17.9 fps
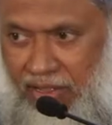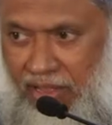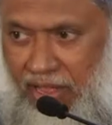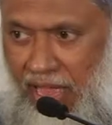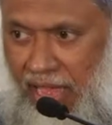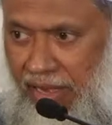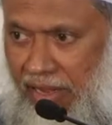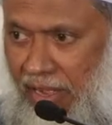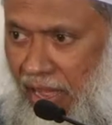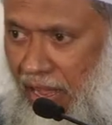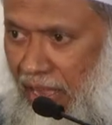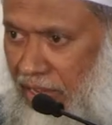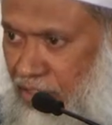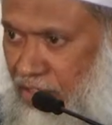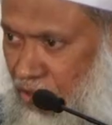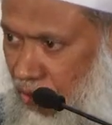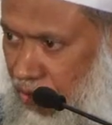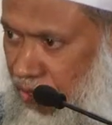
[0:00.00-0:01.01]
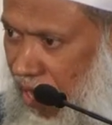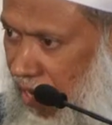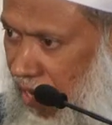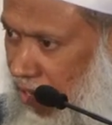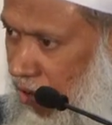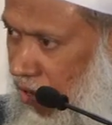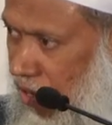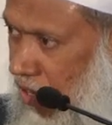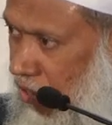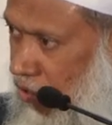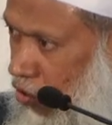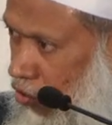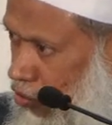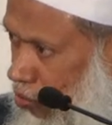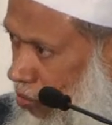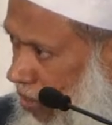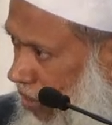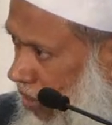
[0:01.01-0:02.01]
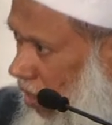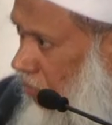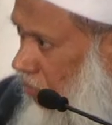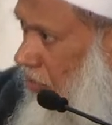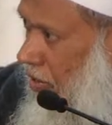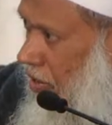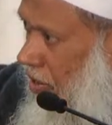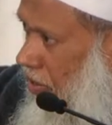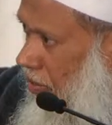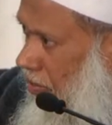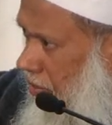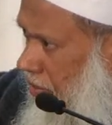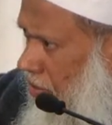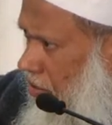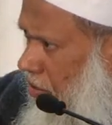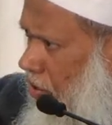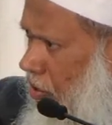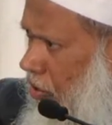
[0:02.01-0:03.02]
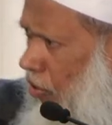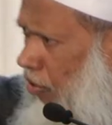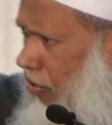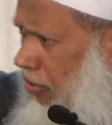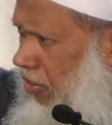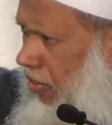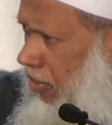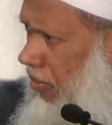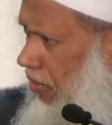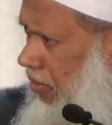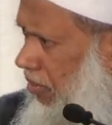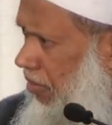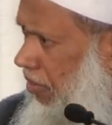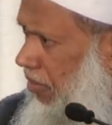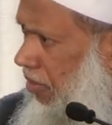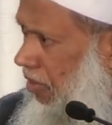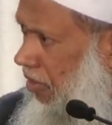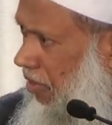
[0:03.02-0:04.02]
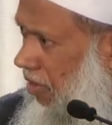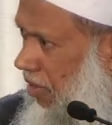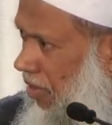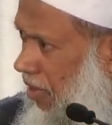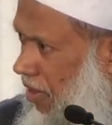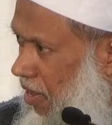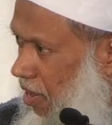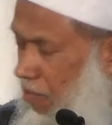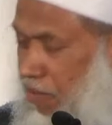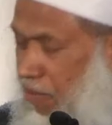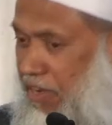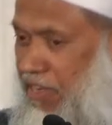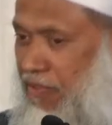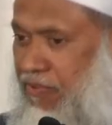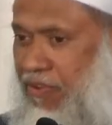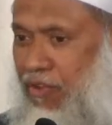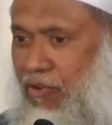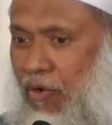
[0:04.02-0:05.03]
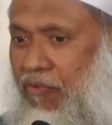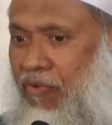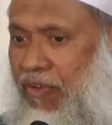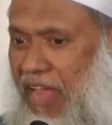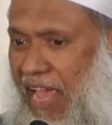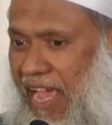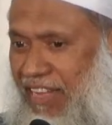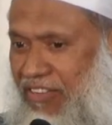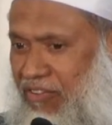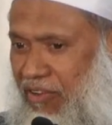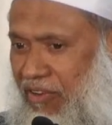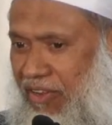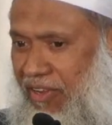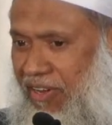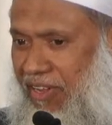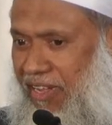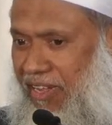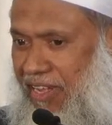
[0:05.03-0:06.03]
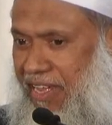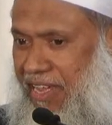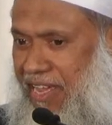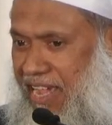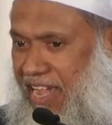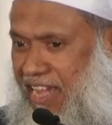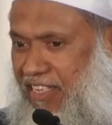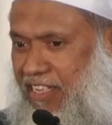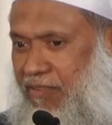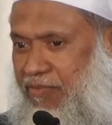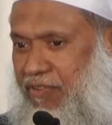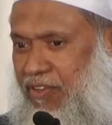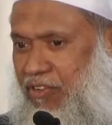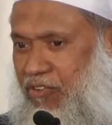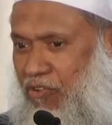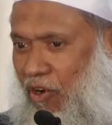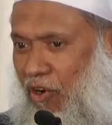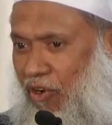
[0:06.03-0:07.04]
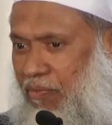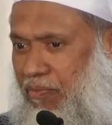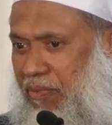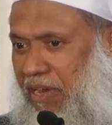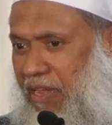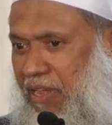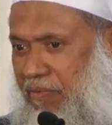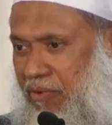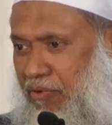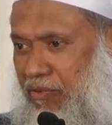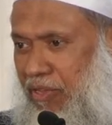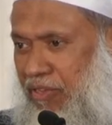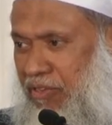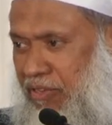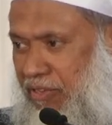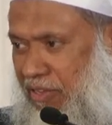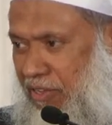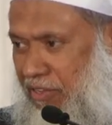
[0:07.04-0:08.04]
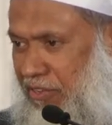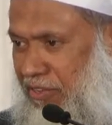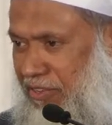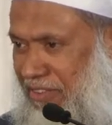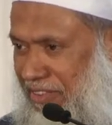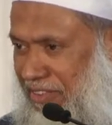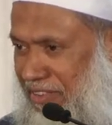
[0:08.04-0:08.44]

And khalas, through that you get automatically forgiveness for all sins. But if you go for action, as if you don't believe with the Jesus.